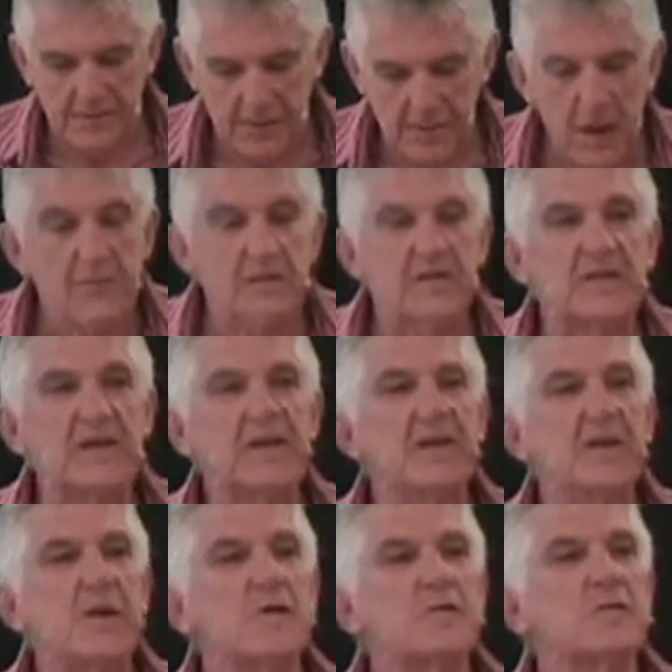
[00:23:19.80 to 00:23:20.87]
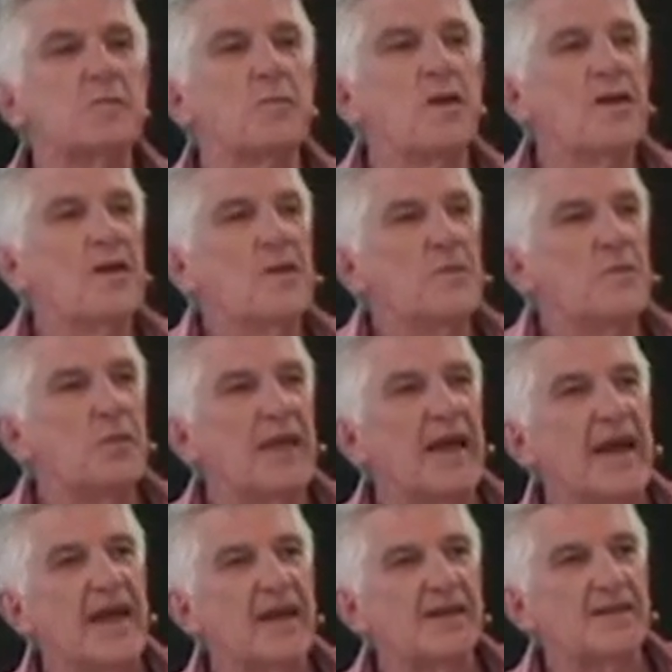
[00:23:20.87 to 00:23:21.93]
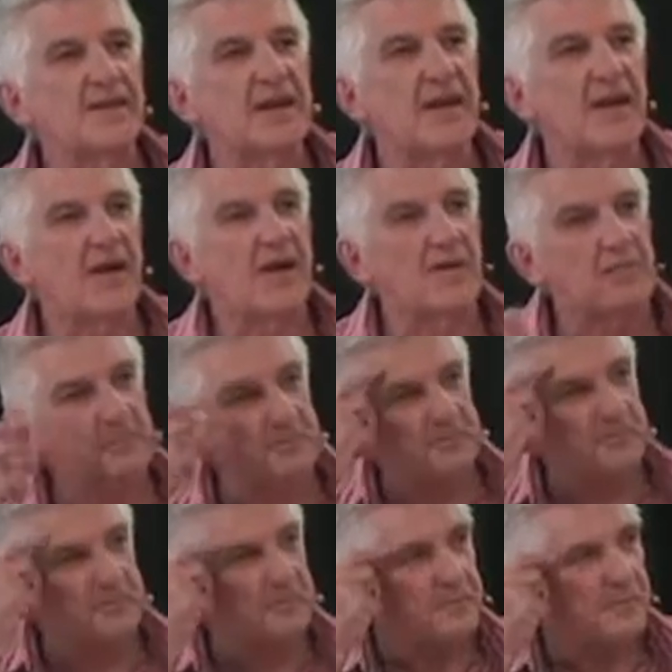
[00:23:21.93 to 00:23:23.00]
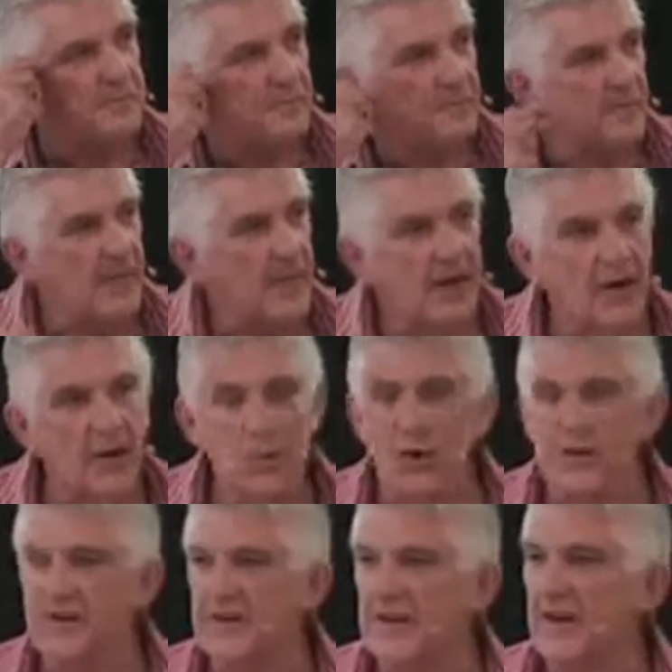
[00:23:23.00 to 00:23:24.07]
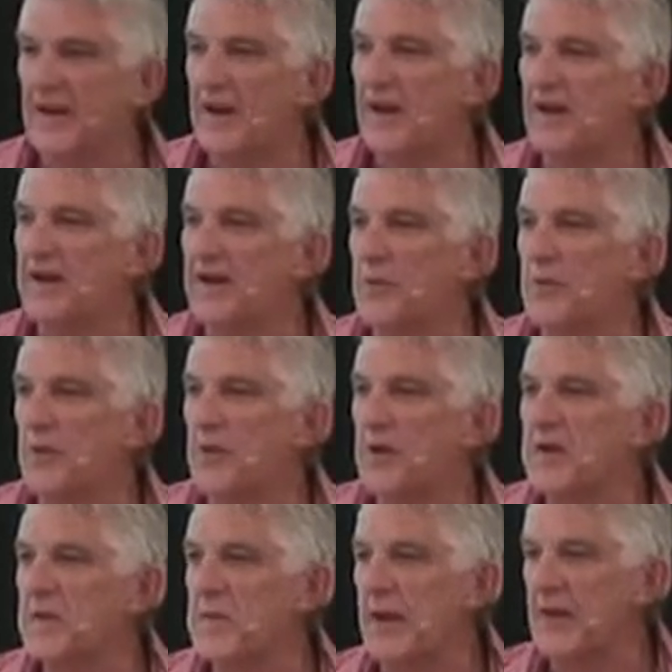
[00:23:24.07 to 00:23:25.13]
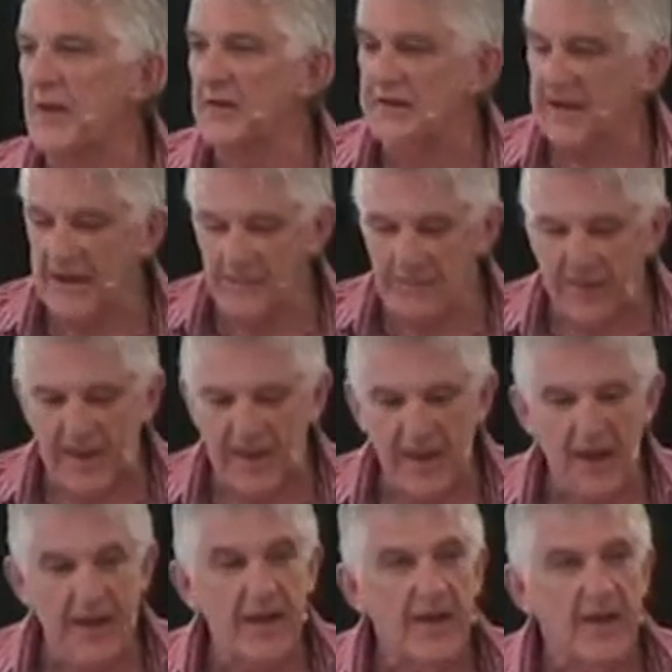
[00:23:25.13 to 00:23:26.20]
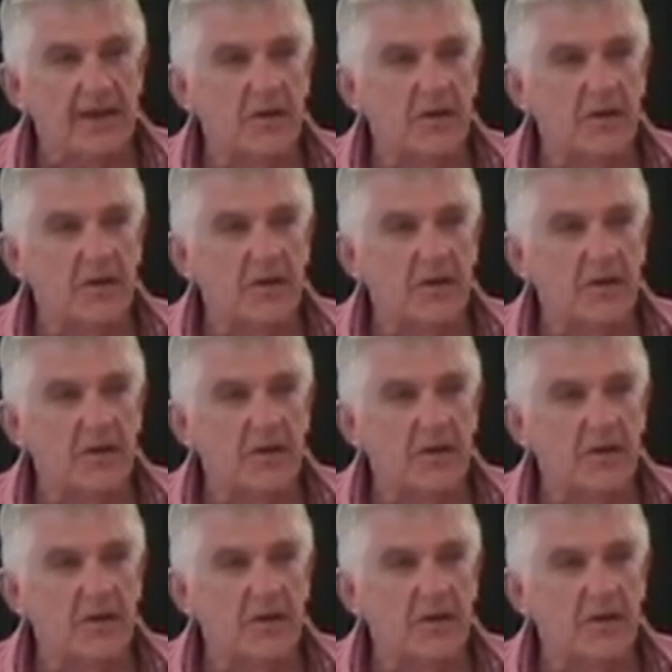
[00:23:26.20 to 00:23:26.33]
You ever seen those plants? I watched a couple of weeks back on TV.